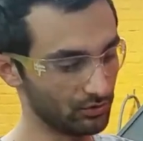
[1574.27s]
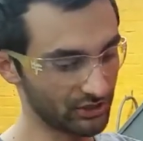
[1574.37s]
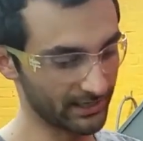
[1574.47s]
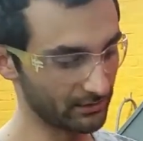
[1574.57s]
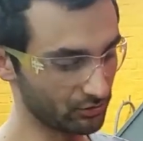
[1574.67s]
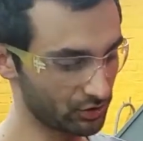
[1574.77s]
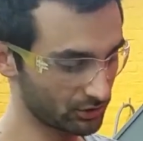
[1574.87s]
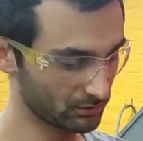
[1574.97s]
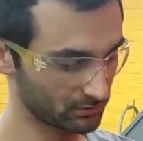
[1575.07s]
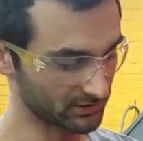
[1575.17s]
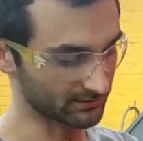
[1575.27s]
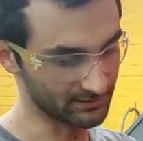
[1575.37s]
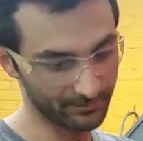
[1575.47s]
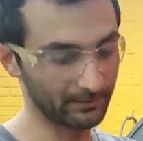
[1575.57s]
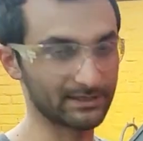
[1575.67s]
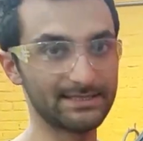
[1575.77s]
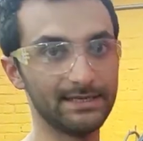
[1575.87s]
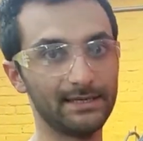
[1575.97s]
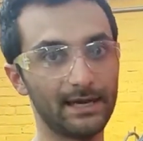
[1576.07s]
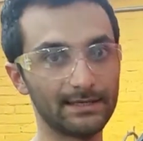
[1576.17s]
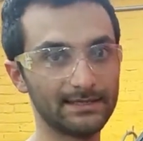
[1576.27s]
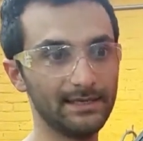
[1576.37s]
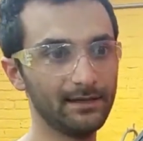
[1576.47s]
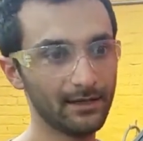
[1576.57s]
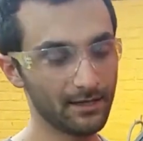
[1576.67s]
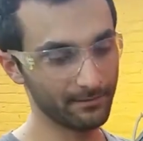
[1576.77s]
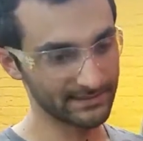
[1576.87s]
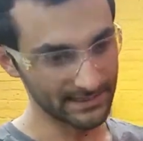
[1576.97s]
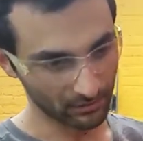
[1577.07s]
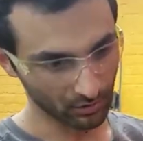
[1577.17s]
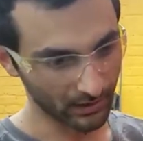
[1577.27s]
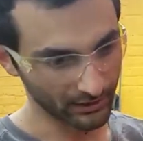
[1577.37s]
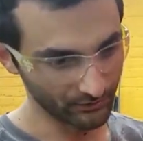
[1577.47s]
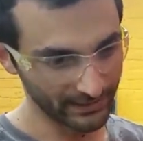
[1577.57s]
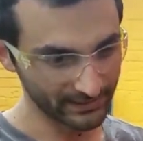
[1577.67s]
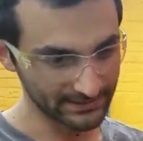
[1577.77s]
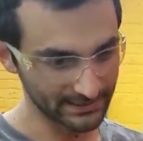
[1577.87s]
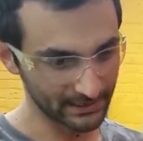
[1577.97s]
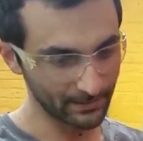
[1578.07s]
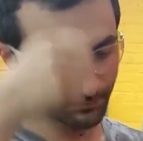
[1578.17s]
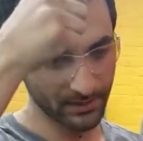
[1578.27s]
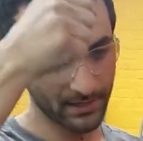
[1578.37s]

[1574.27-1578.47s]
change, to, to be able to see and not see, because that would require you getting set up